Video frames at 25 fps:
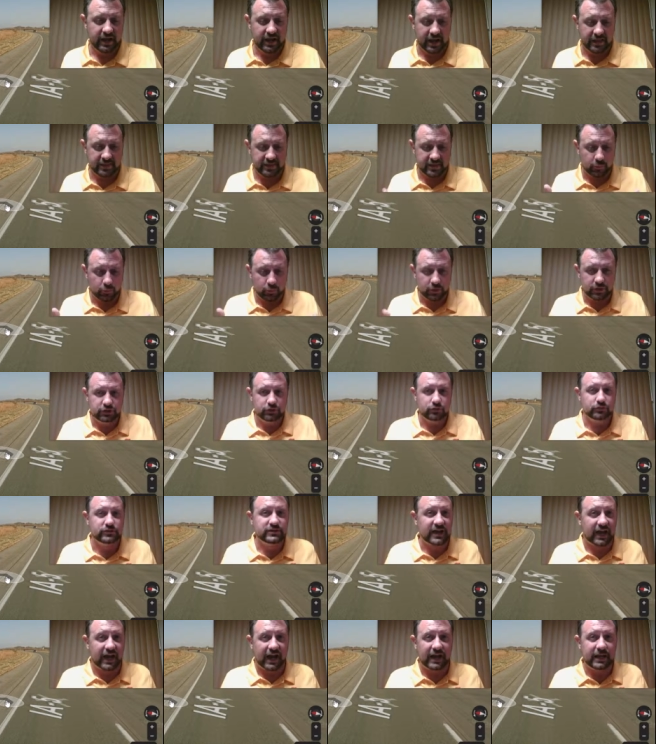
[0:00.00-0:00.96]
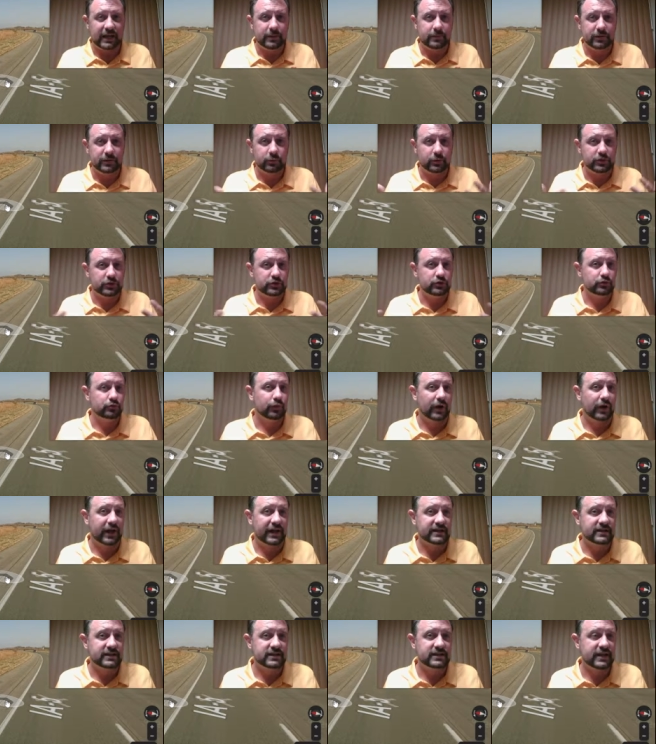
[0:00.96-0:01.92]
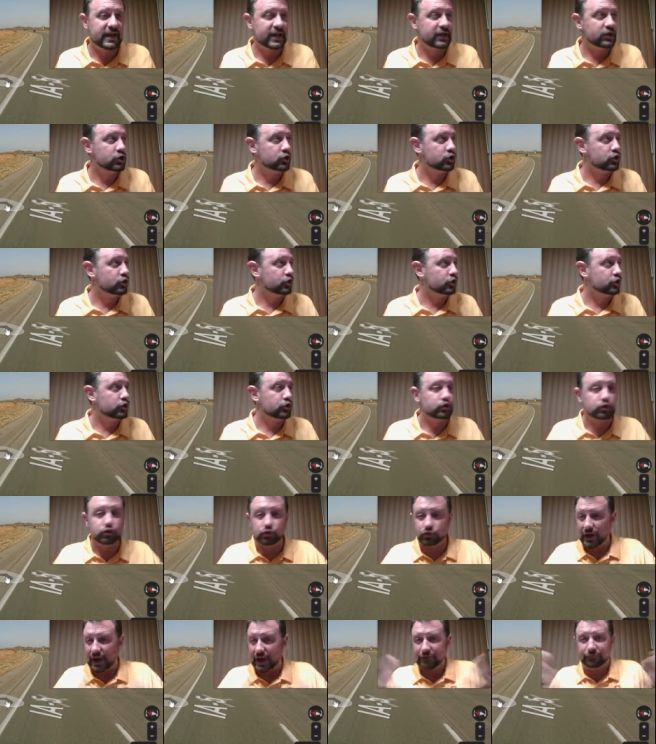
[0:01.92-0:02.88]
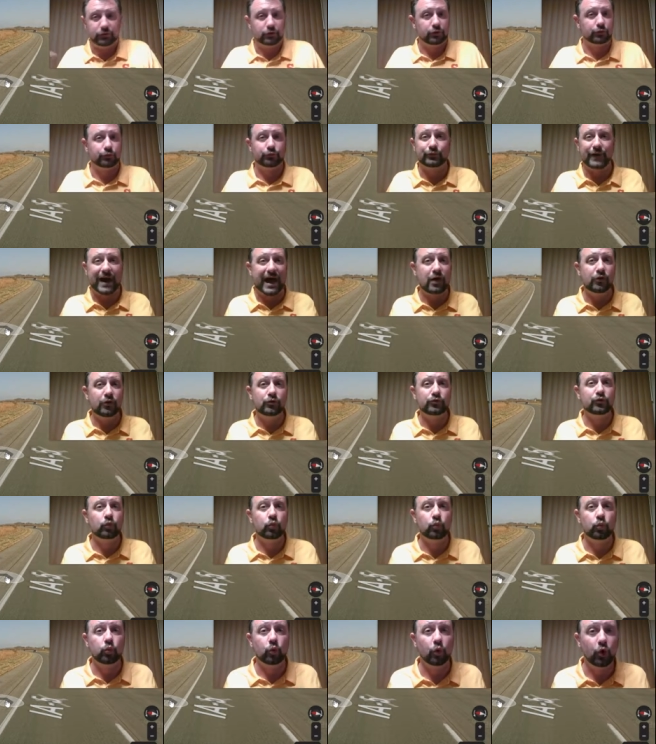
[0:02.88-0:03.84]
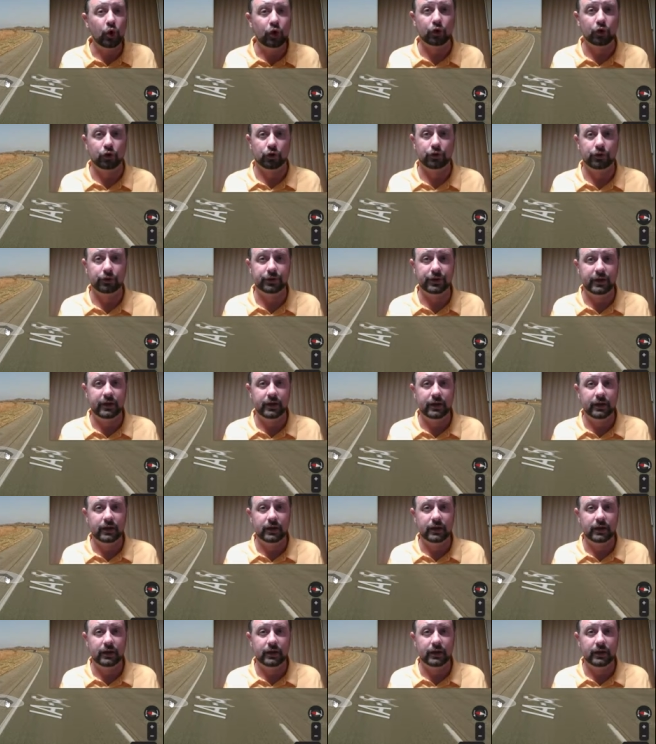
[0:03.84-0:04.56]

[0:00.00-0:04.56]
and that what you type and what you write to take could travel around the world